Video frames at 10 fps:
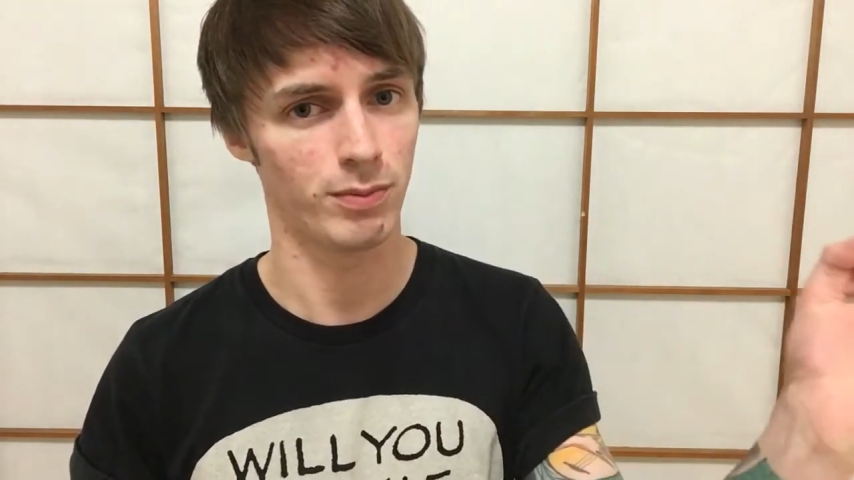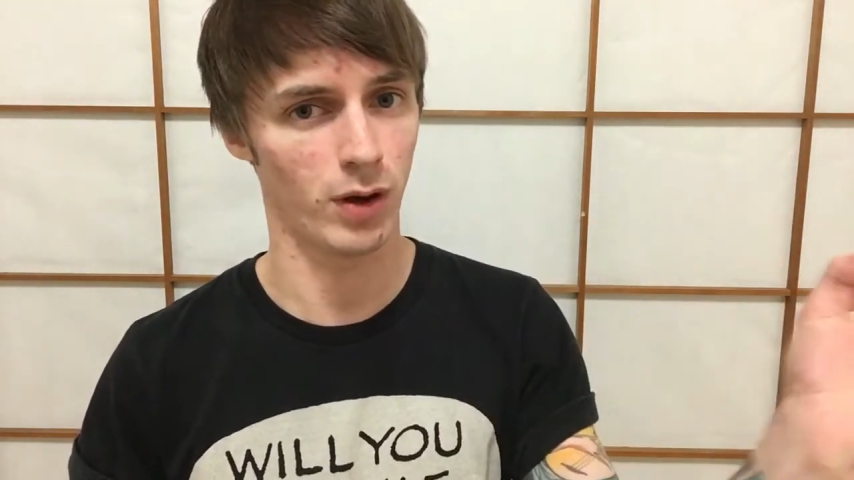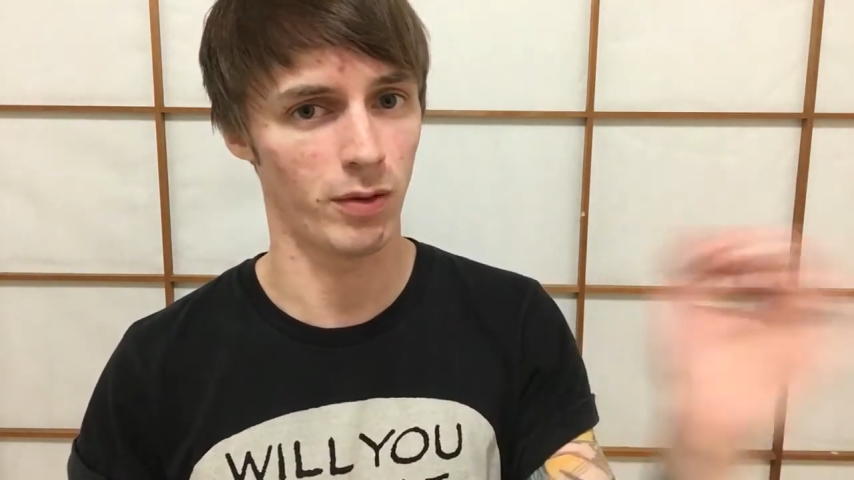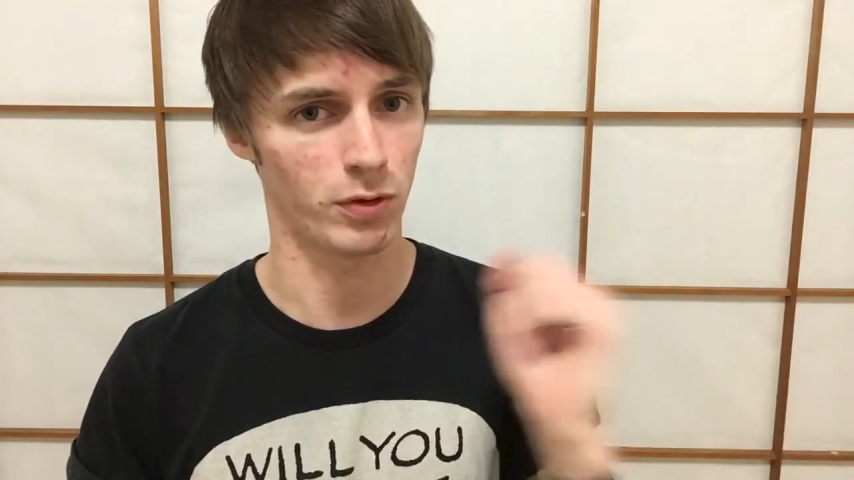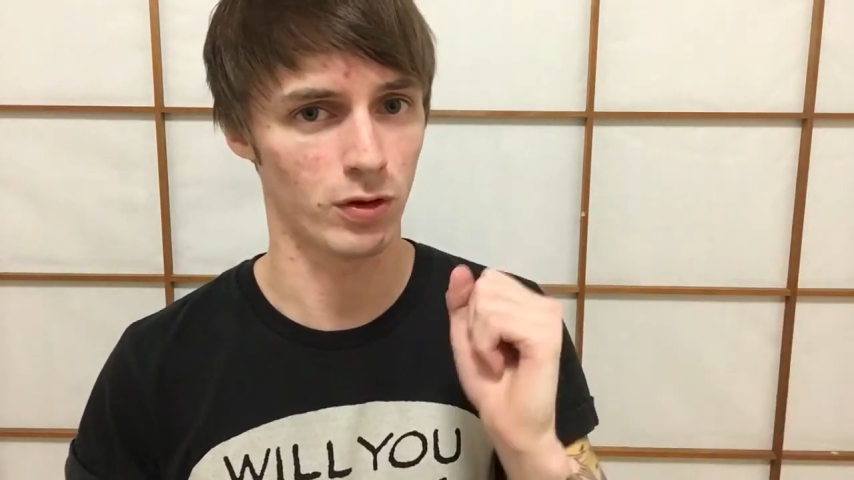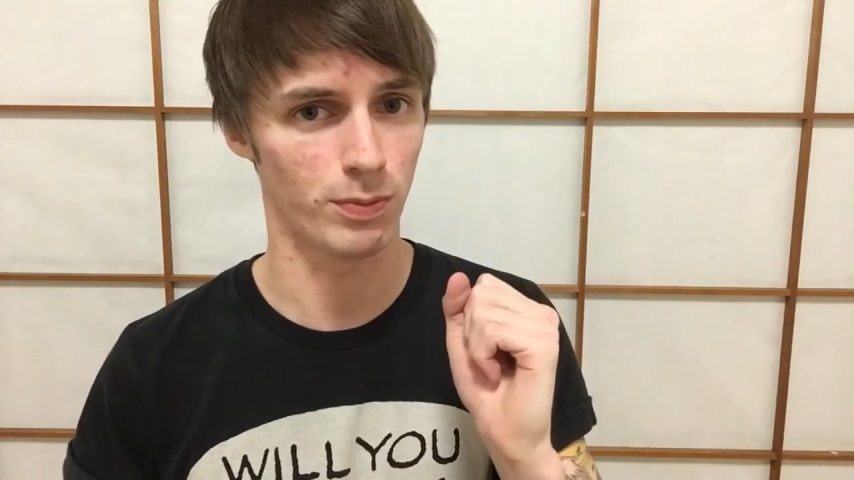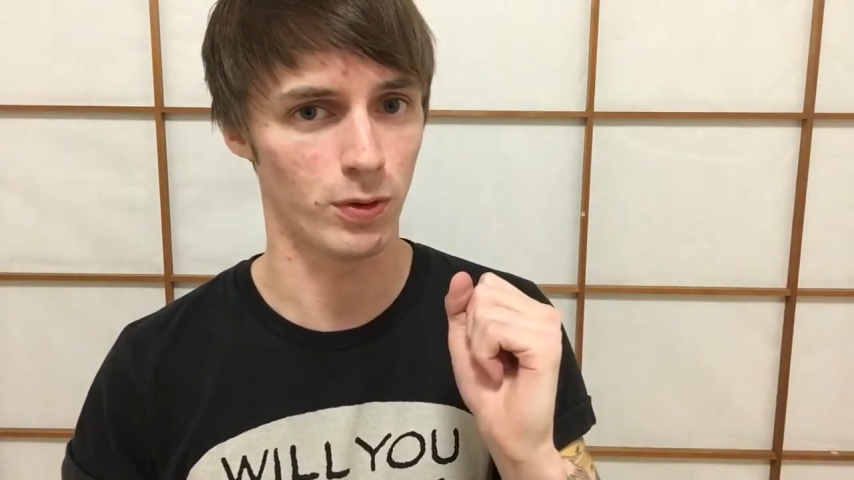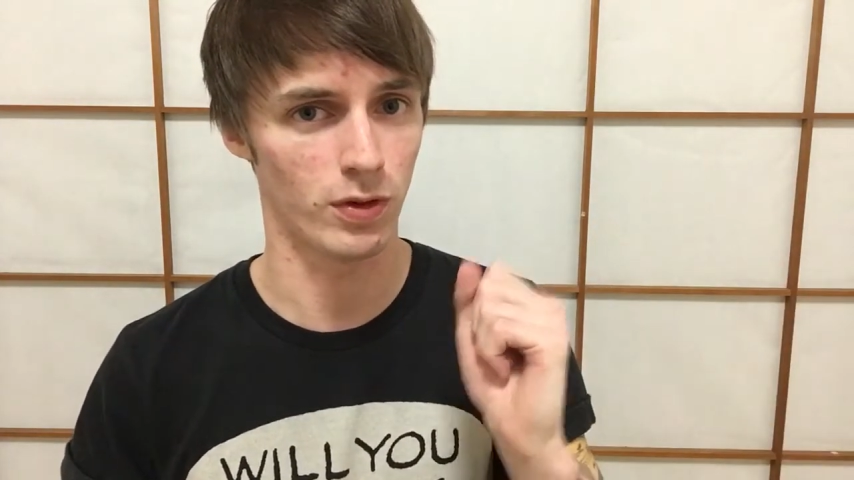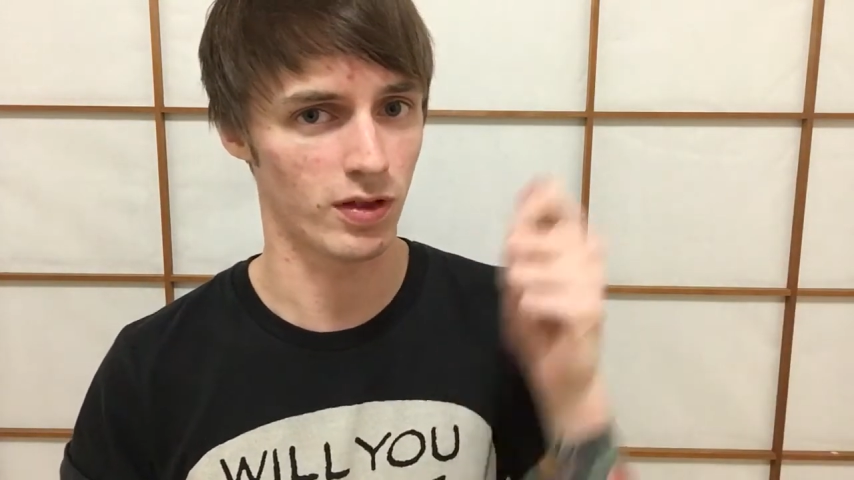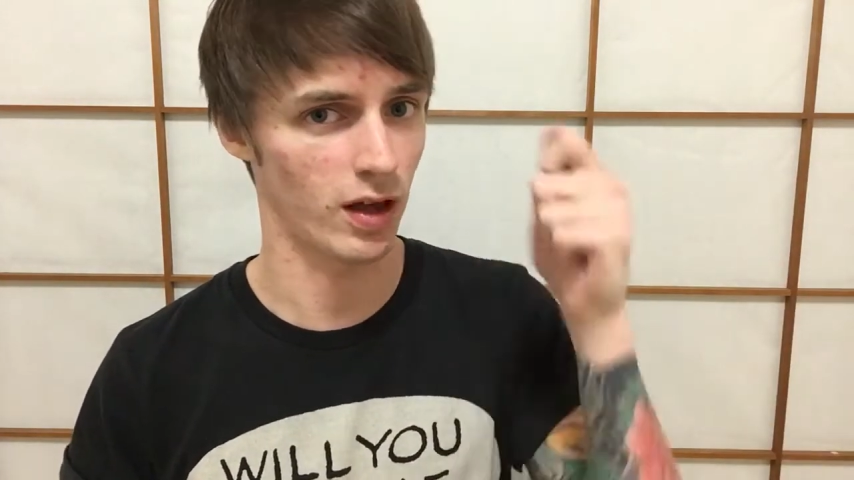but I'm going to
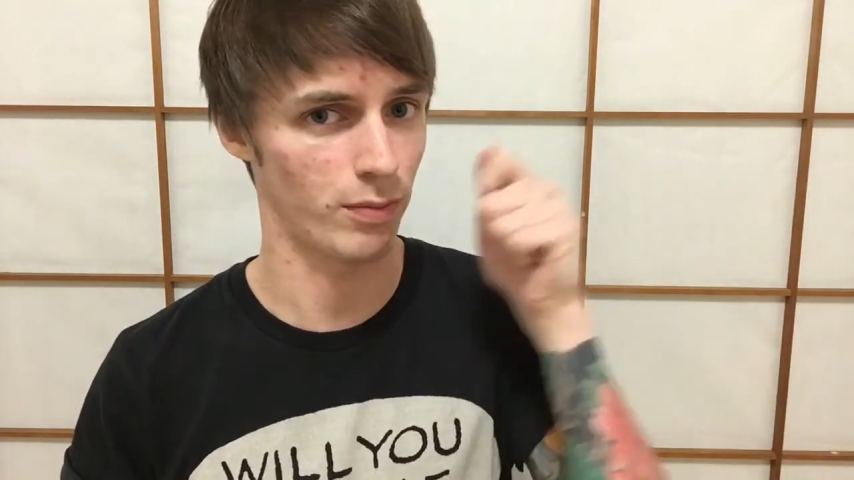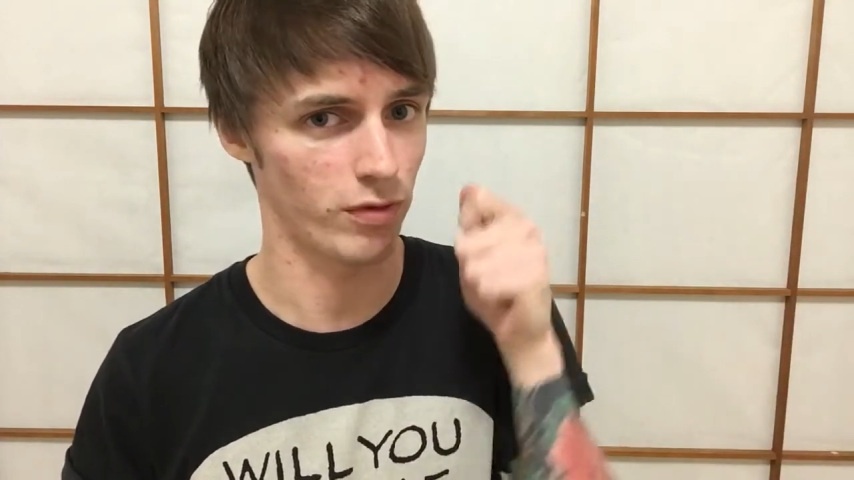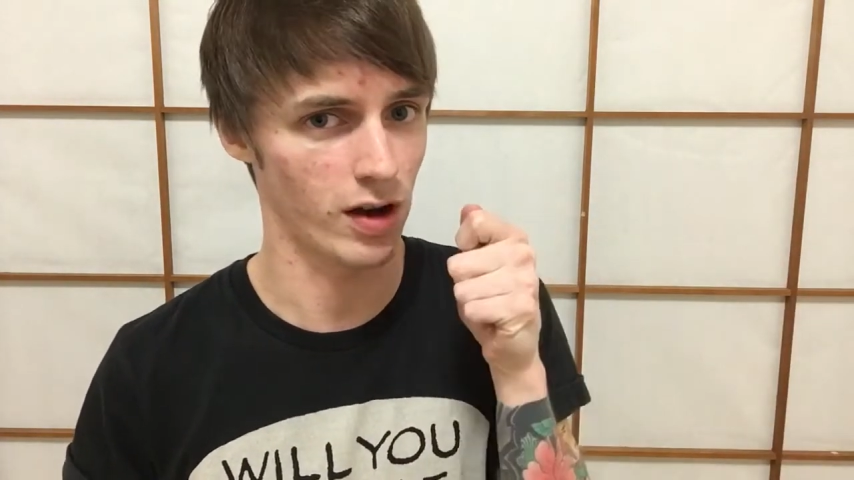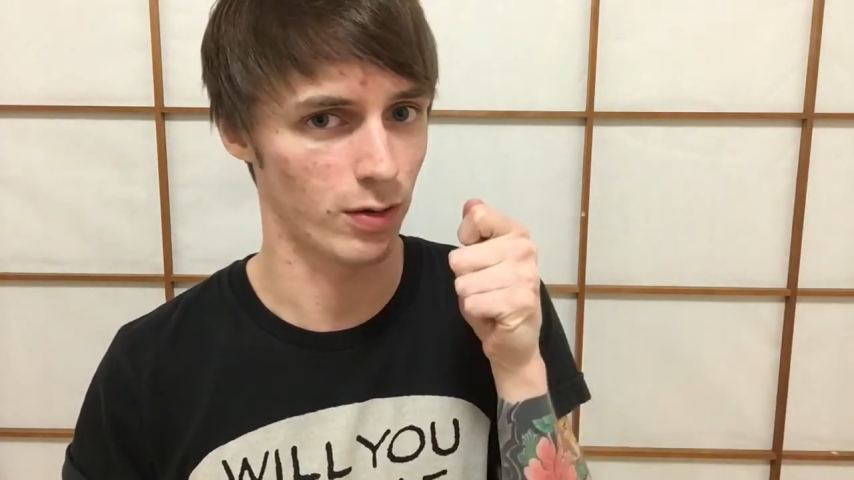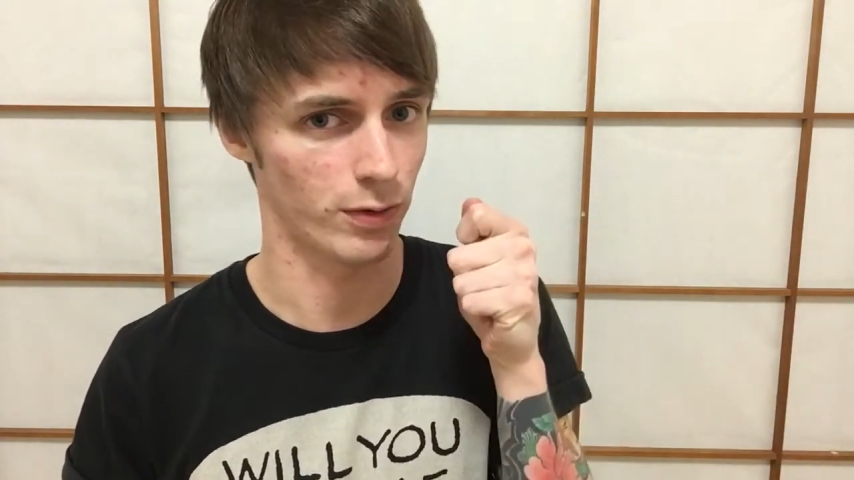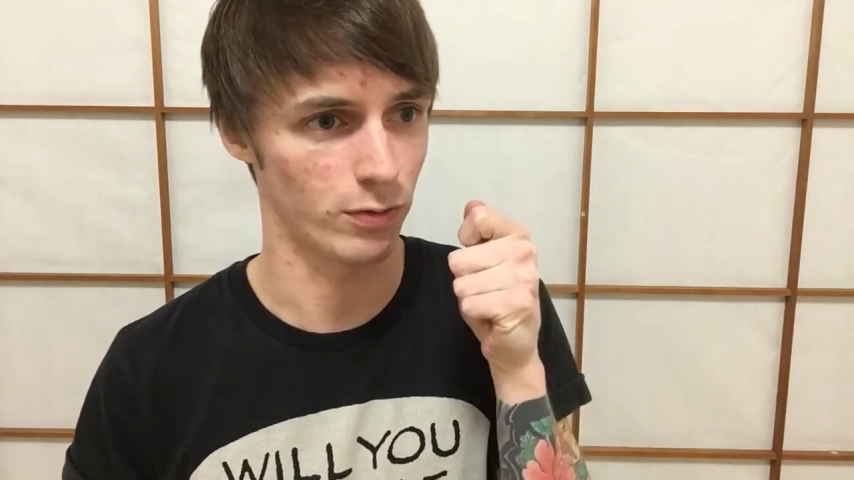put this umbrella of